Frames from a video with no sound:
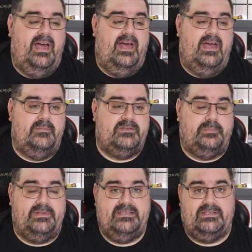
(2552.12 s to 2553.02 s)
Um,
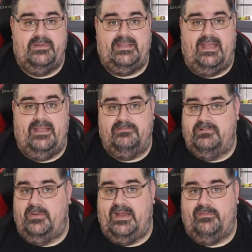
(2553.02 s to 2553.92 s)
so please go down,
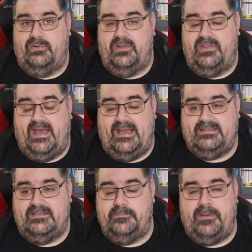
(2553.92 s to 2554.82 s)
go and have a look at that.
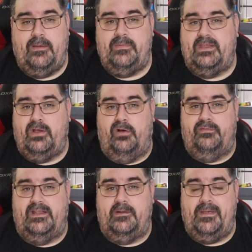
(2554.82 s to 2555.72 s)
There's a buy me a
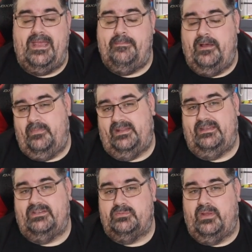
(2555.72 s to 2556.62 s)
coffee and a PayPal me
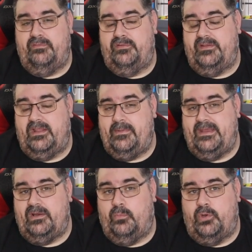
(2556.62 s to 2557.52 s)
link as well if you feel like
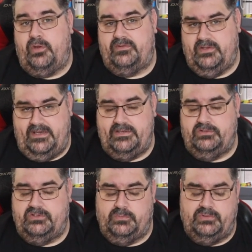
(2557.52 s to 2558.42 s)
making a one-off
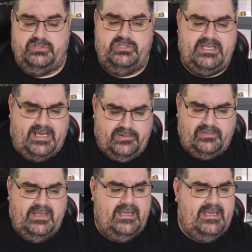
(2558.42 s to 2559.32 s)
donation towards the channel.